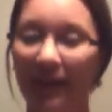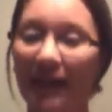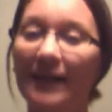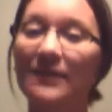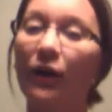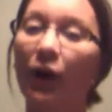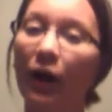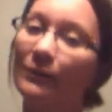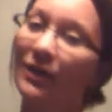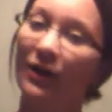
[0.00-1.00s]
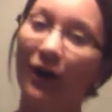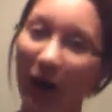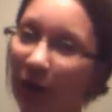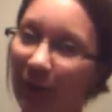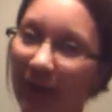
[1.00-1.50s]
His arms are
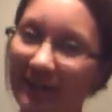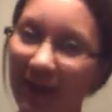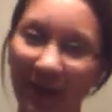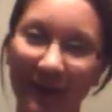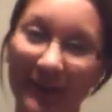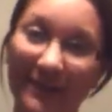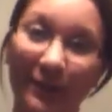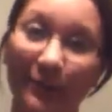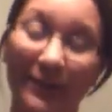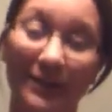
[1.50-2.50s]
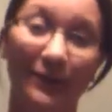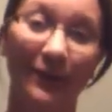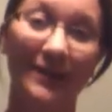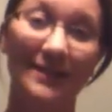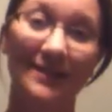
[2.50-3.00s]
always, always open to
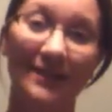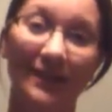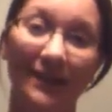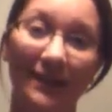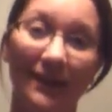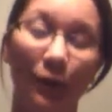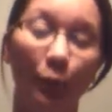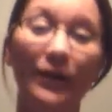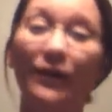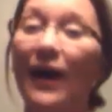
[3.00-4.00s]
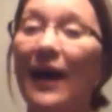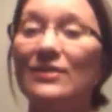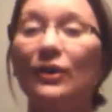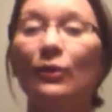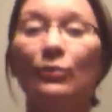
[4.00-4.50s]
us. We don't have
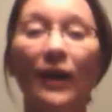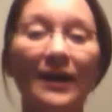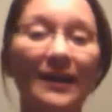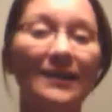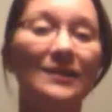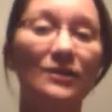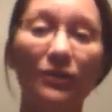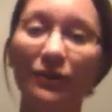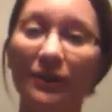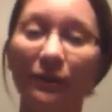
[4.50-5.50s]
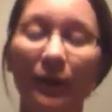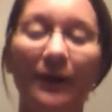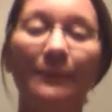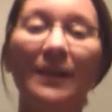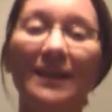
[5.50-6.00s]
to go running and searching for
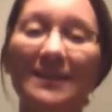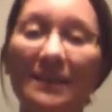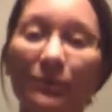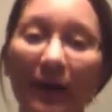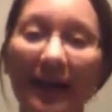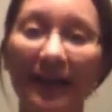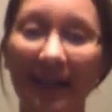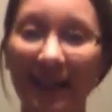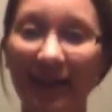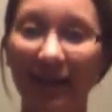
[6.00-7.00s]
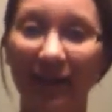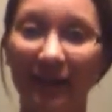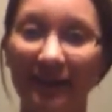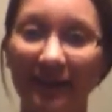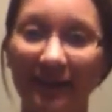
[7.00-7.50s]
him because he's right here,
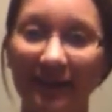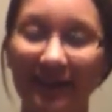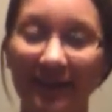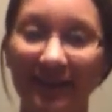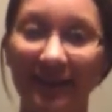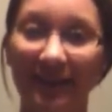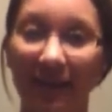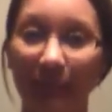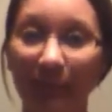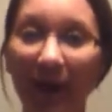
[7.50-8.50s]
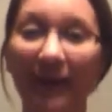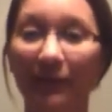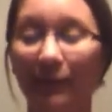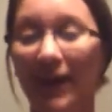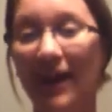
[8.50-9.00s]
but
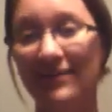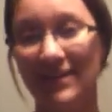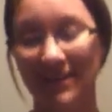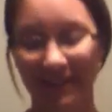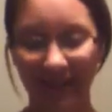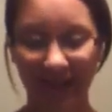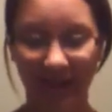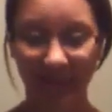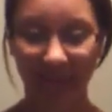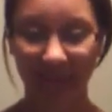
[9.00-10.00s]
we have to seek him.